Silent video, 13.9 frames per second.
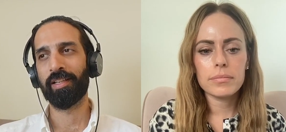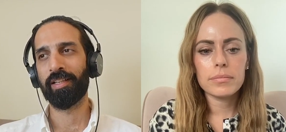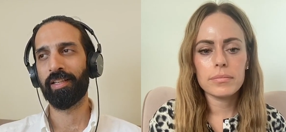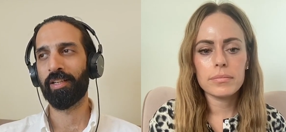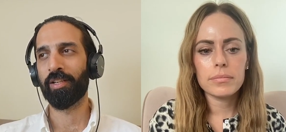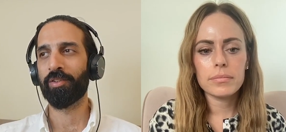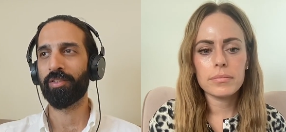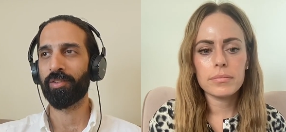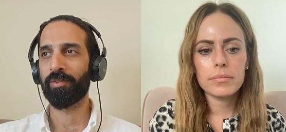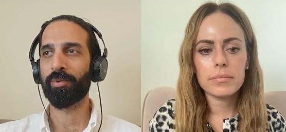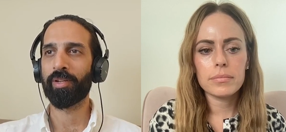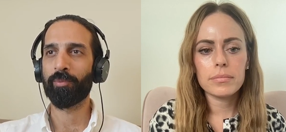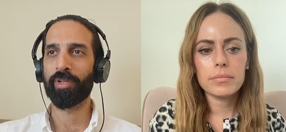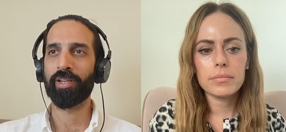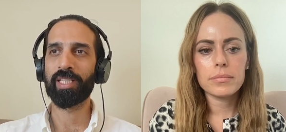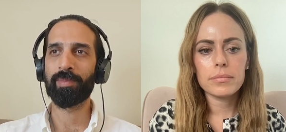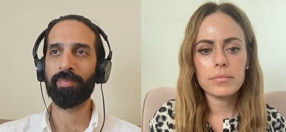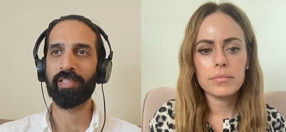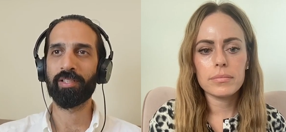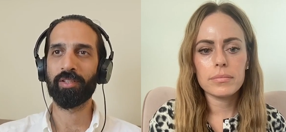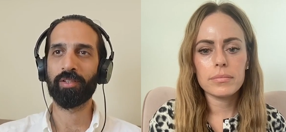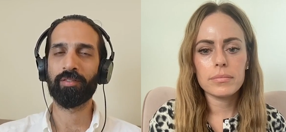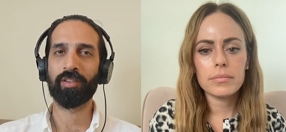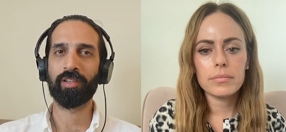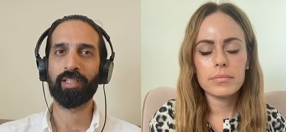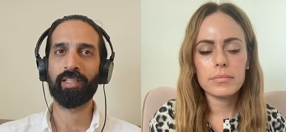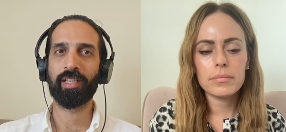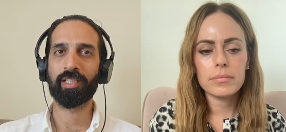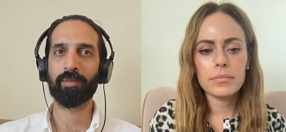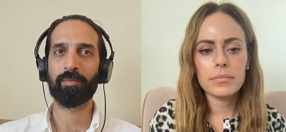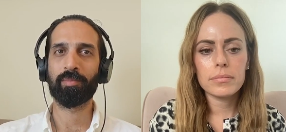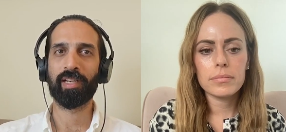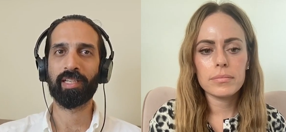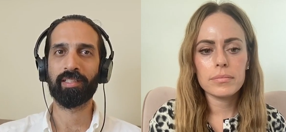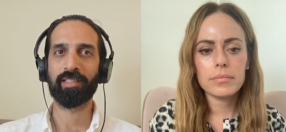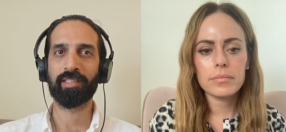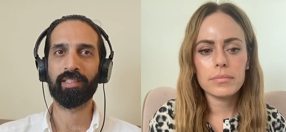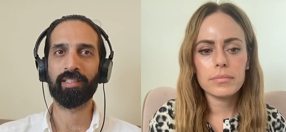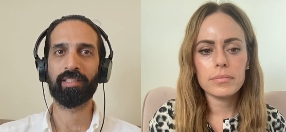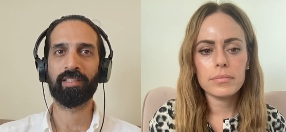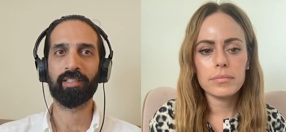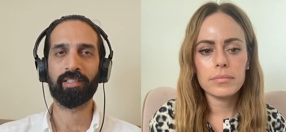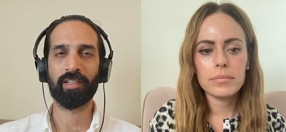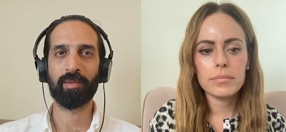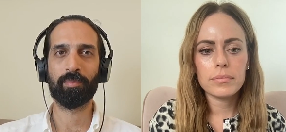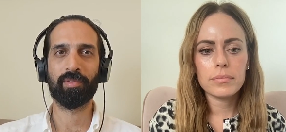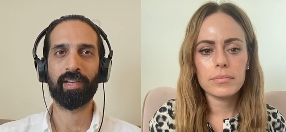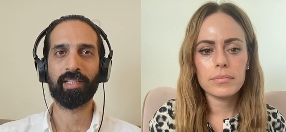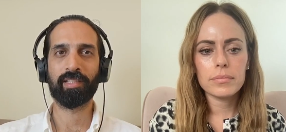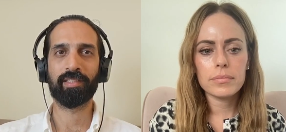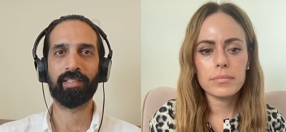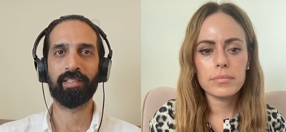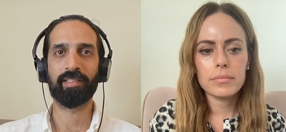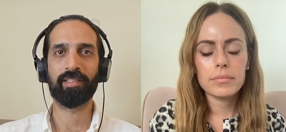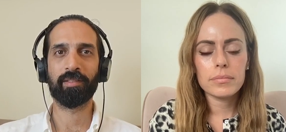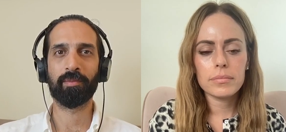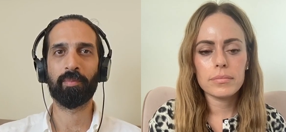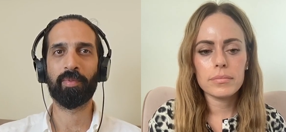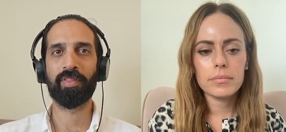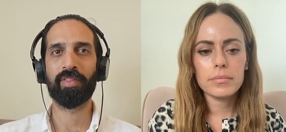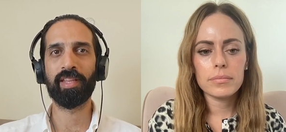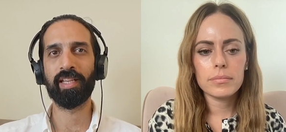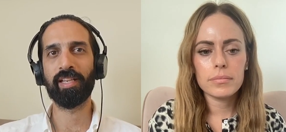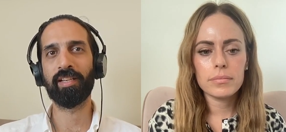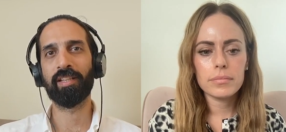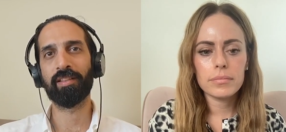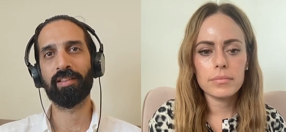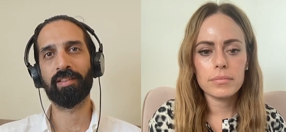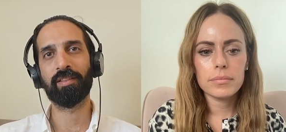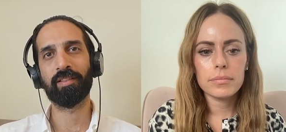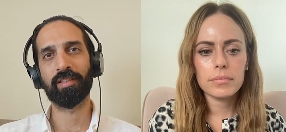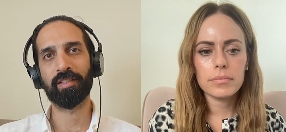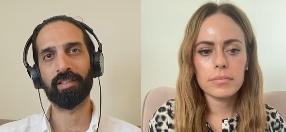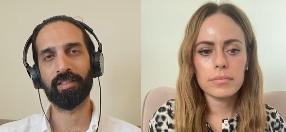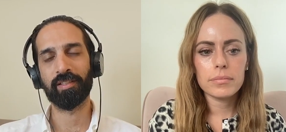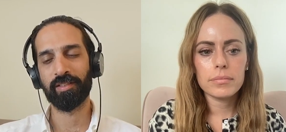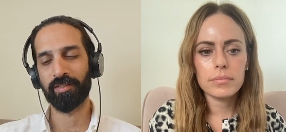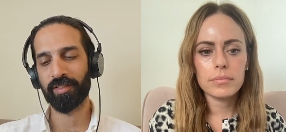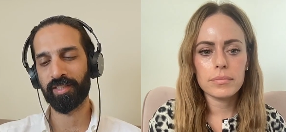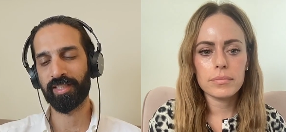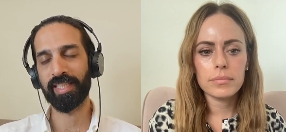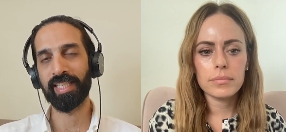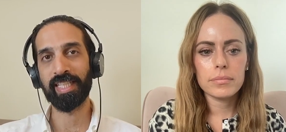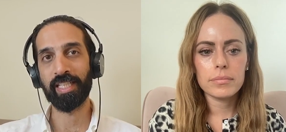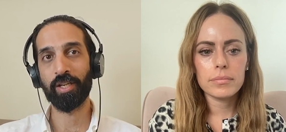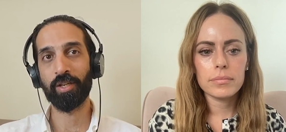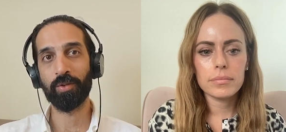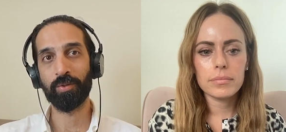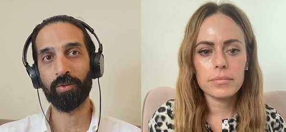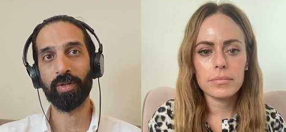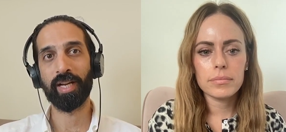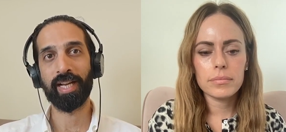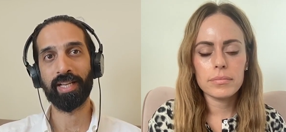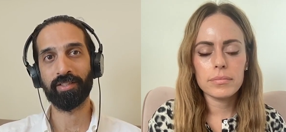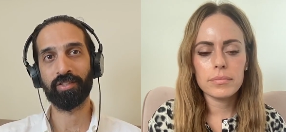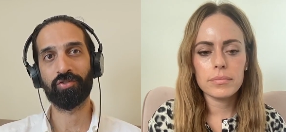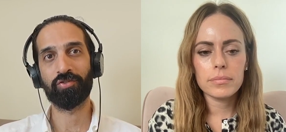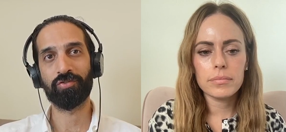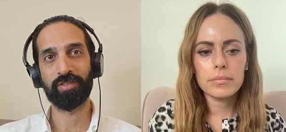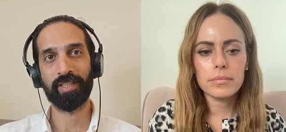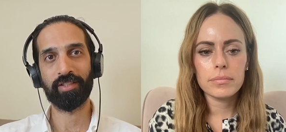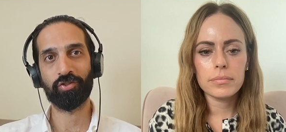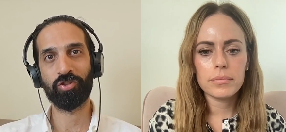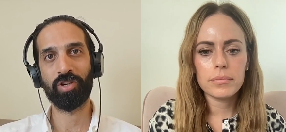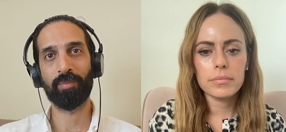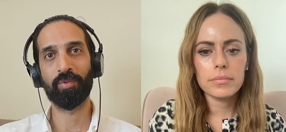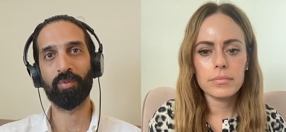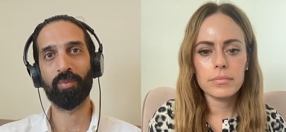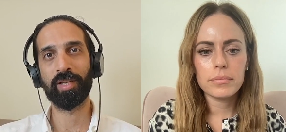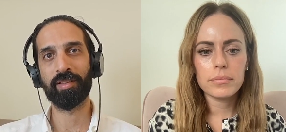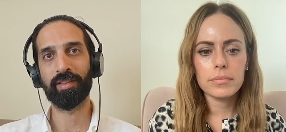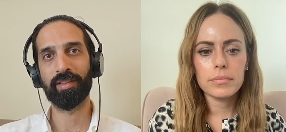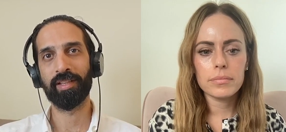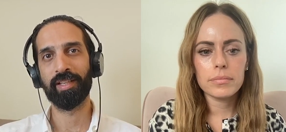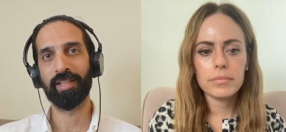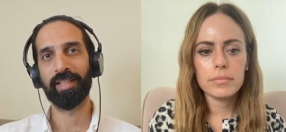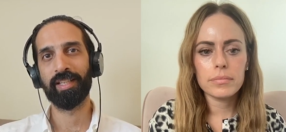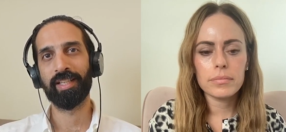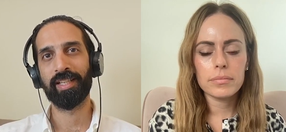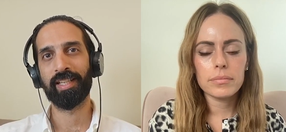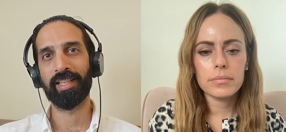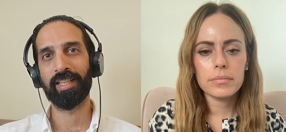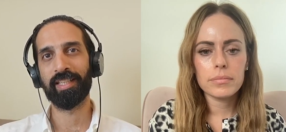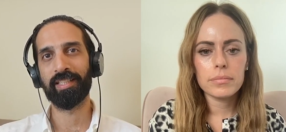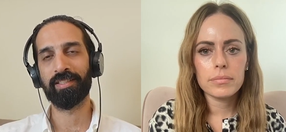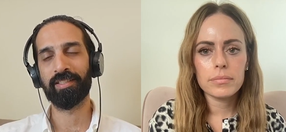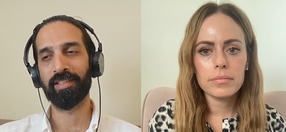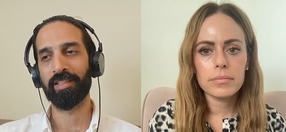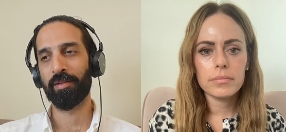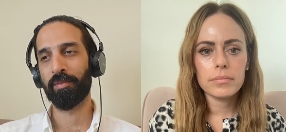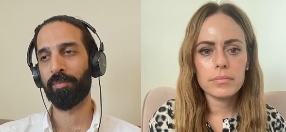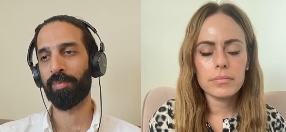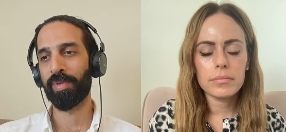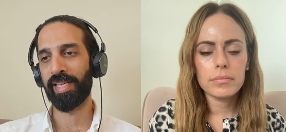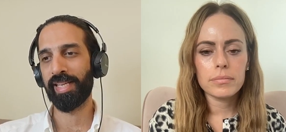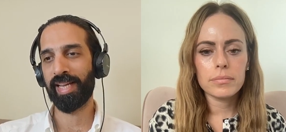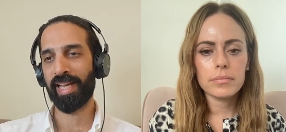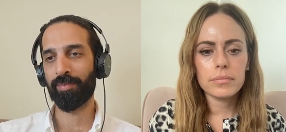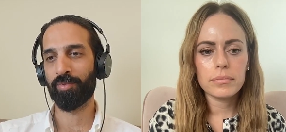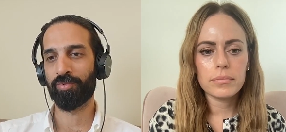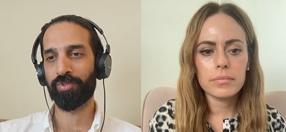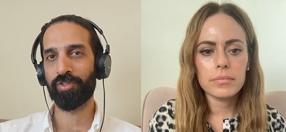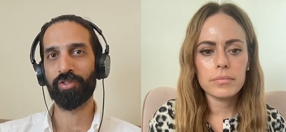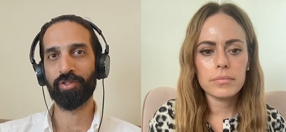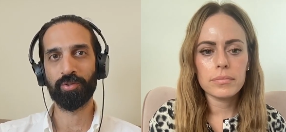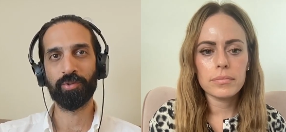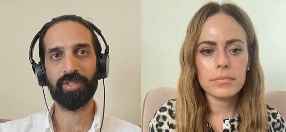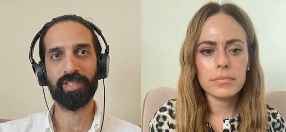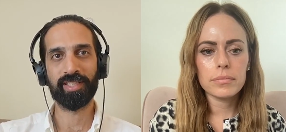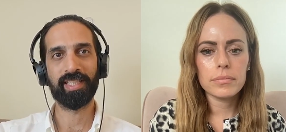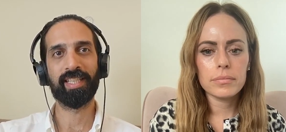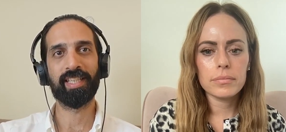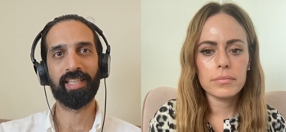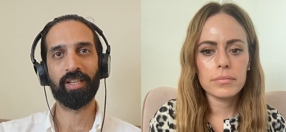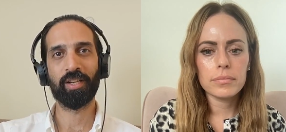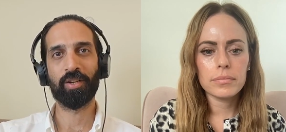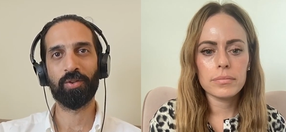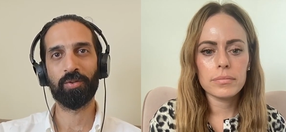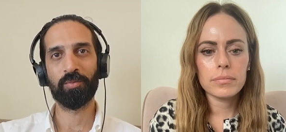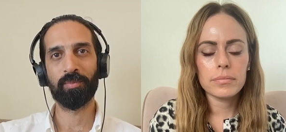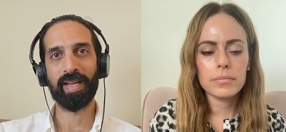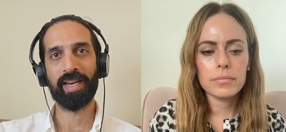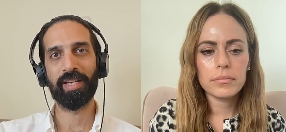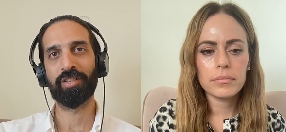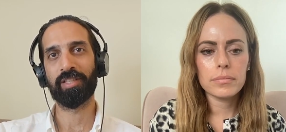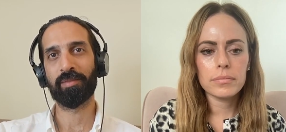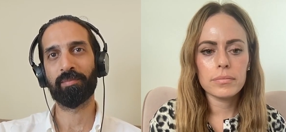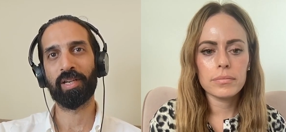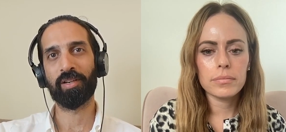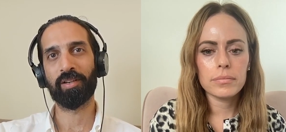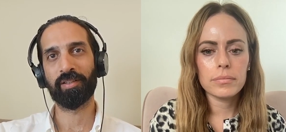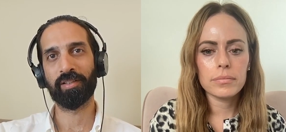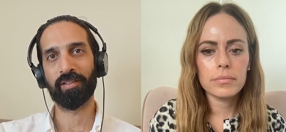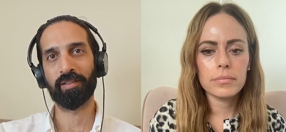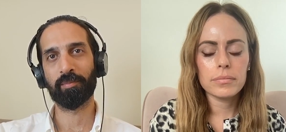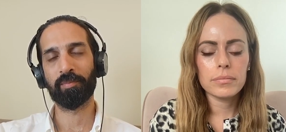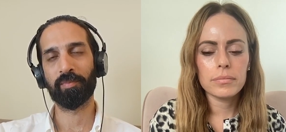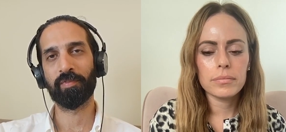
Speaker 1: you know, when I speak to a lot of architectural practices and design practices, the thing that that the CEO has a, has trouble with is being able to do the CEO managing partner